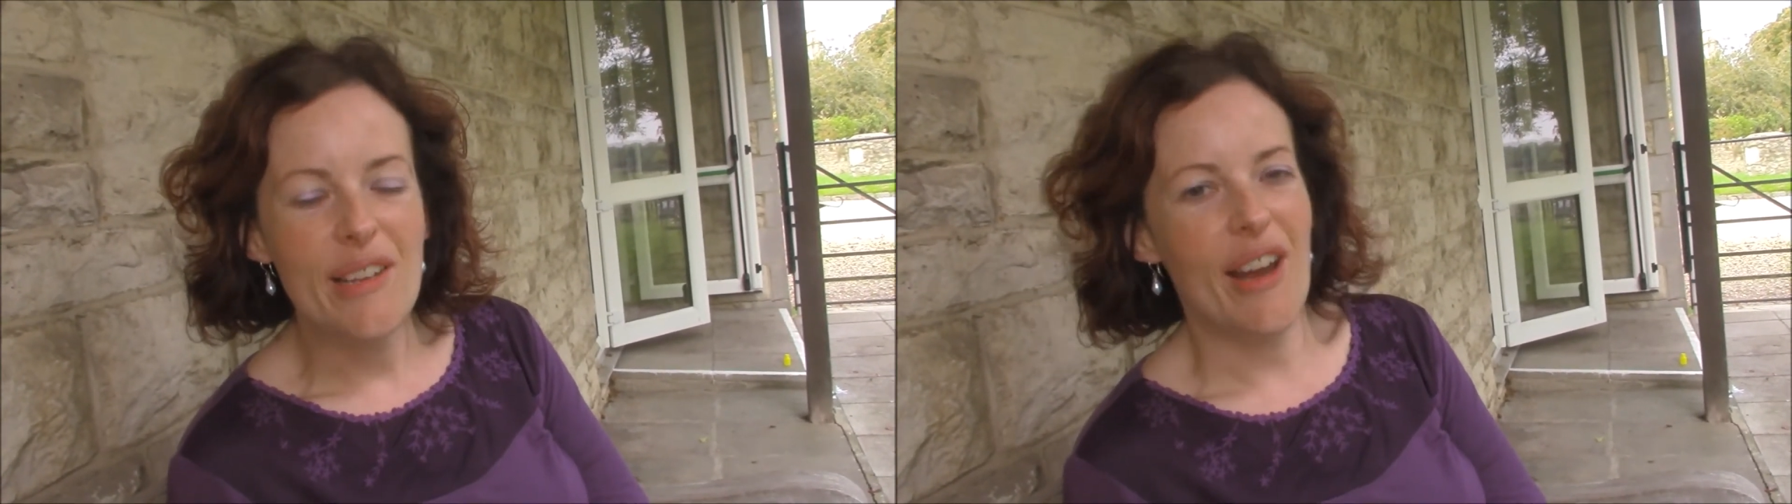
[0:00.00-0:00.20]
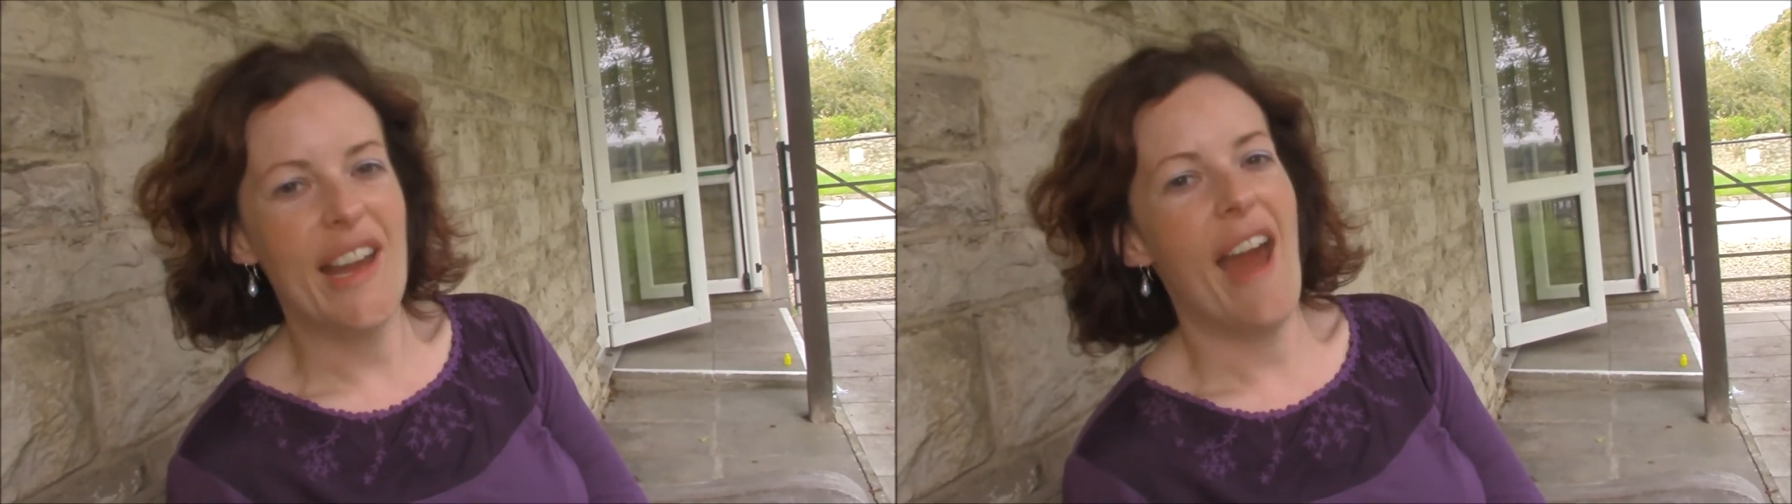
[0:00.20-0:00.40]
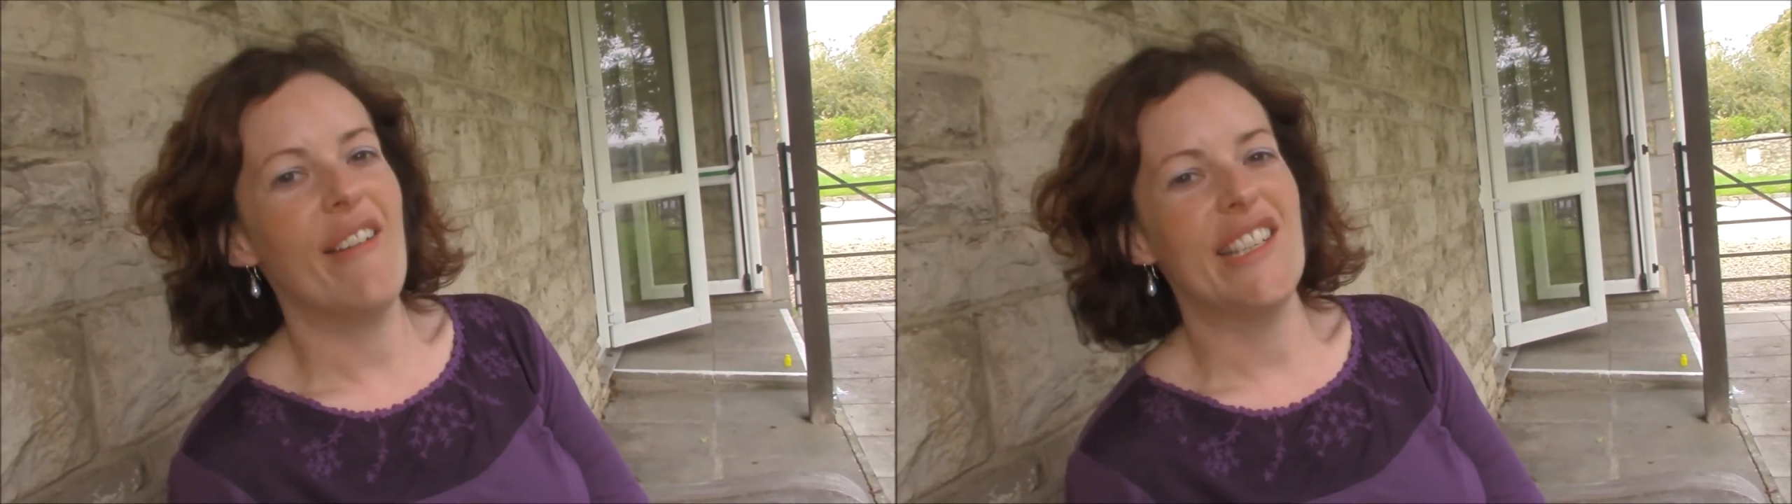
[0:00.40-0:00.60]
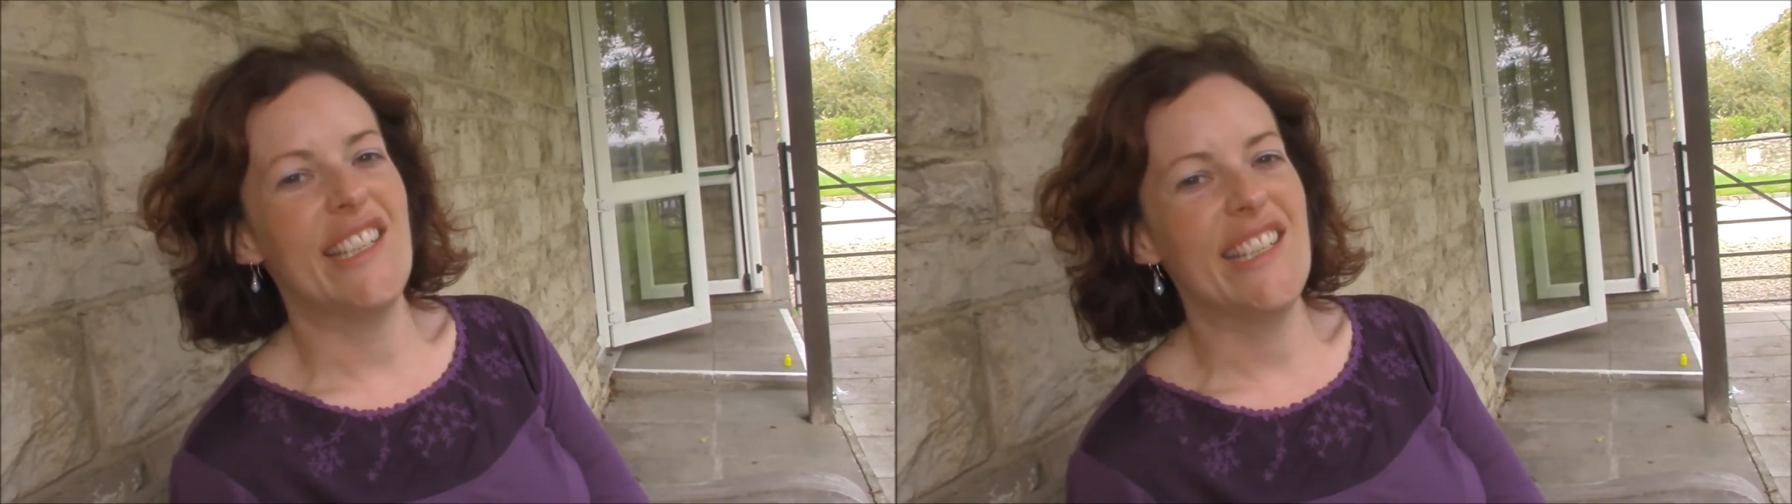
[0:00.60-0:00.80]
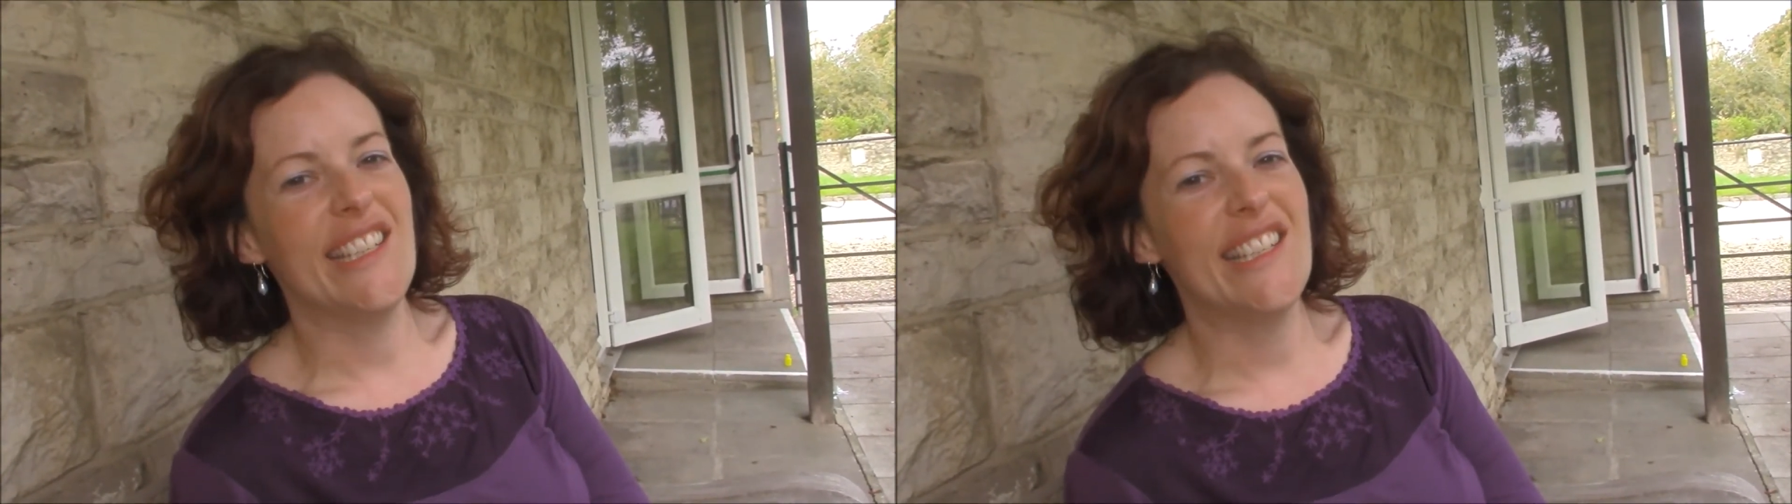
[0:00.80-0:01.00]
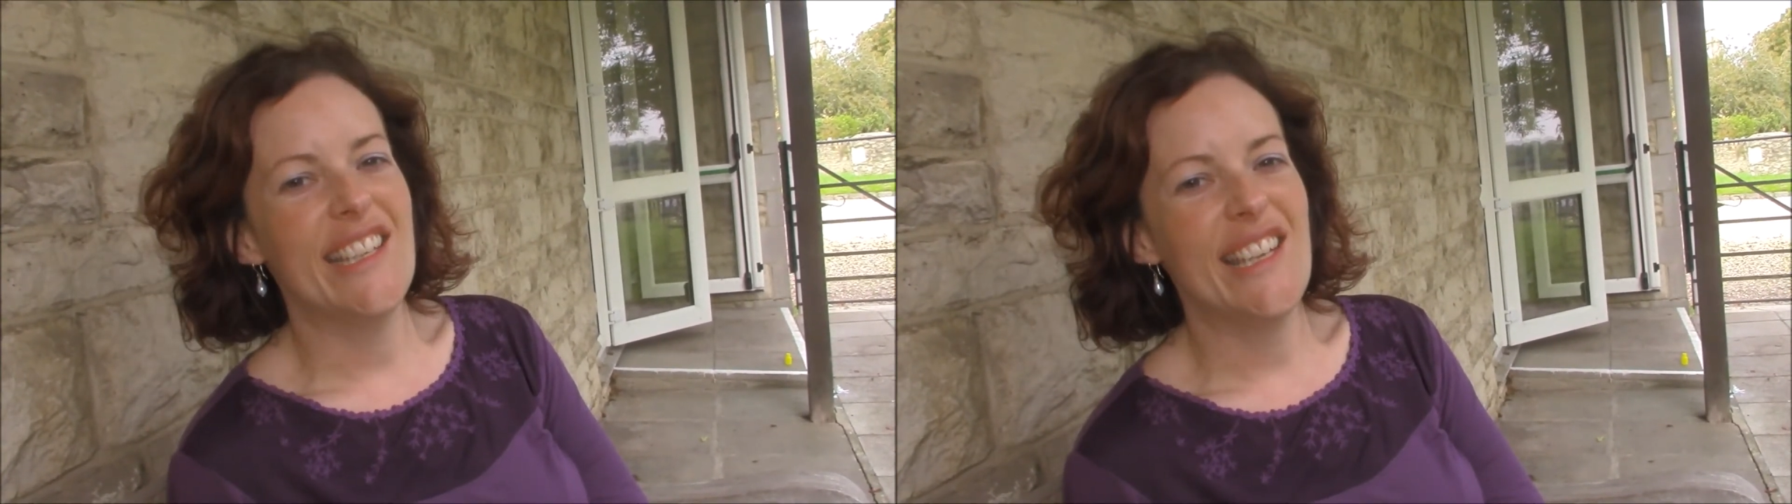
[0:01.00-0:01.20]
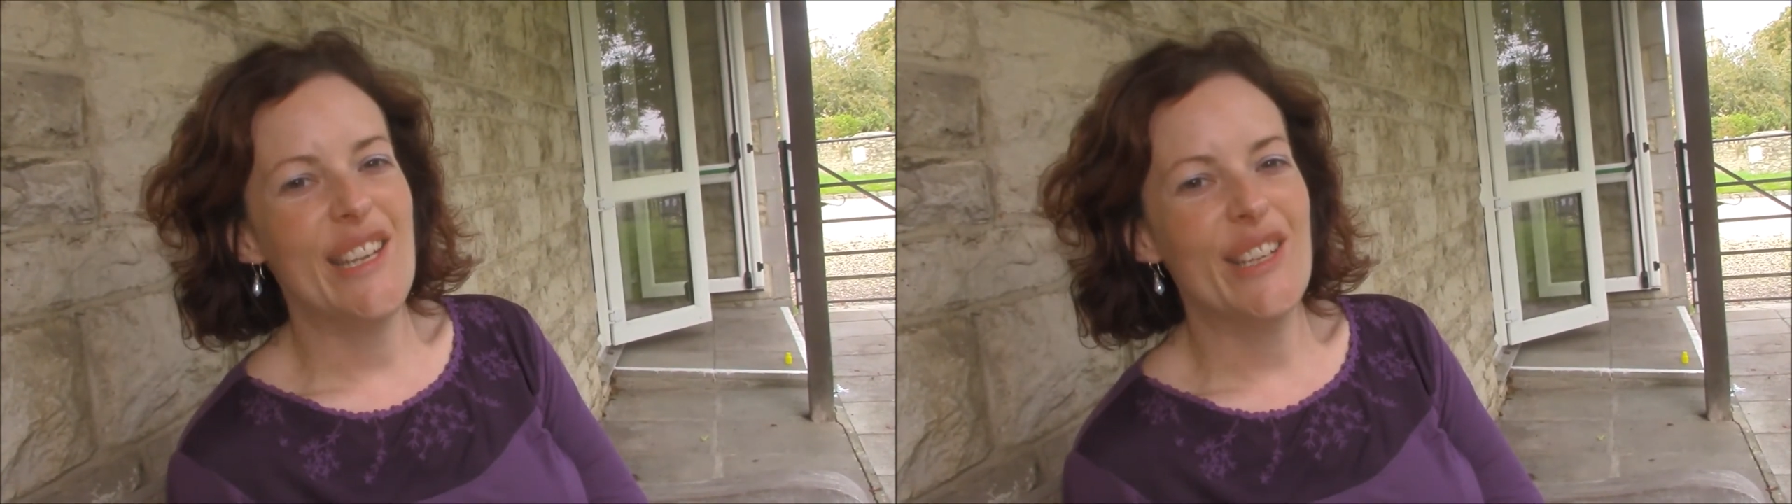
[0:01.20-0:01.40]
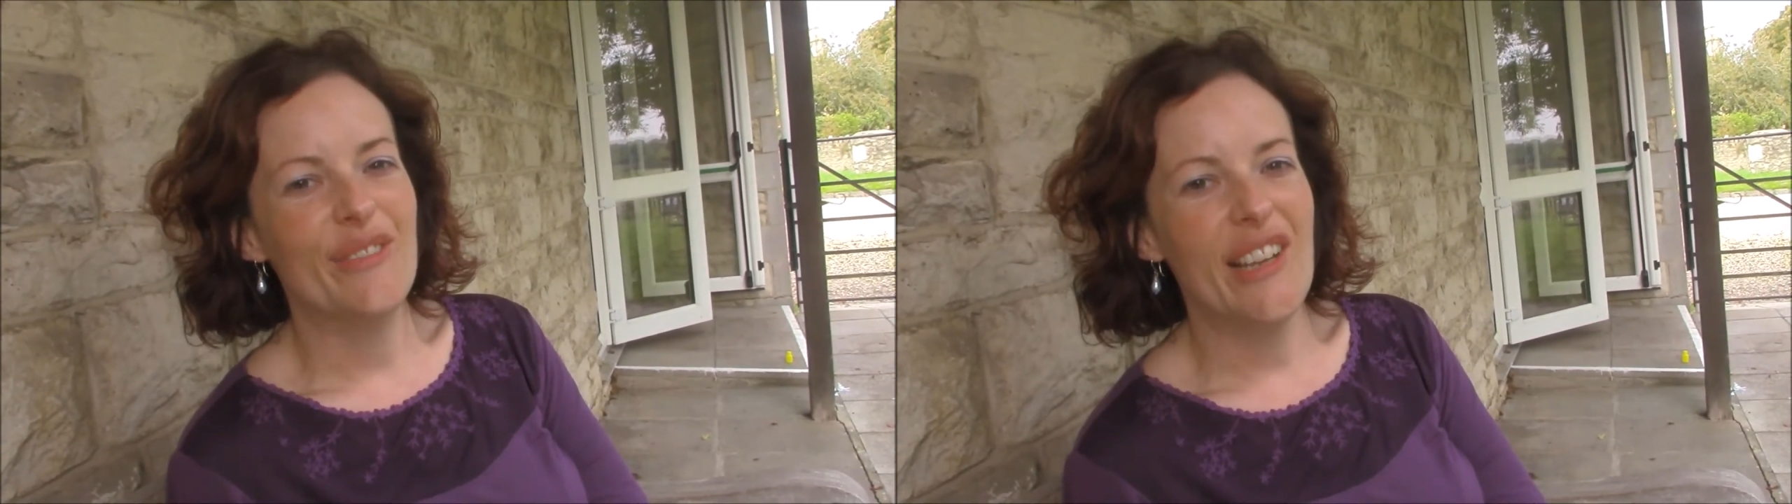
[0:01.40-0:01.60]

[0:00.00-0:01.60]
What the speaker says: great characters that you can